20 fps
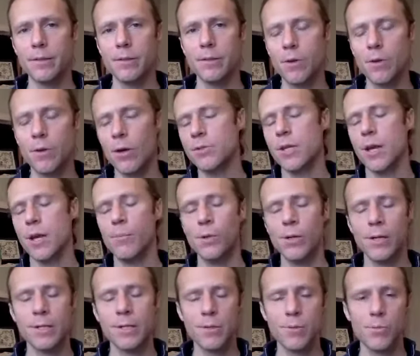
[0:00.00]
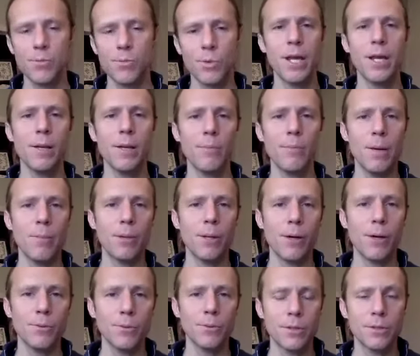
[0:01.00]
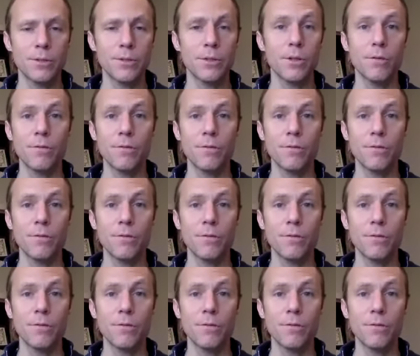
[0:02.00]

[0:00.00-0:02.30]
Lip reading: all summer as we're taking people out to the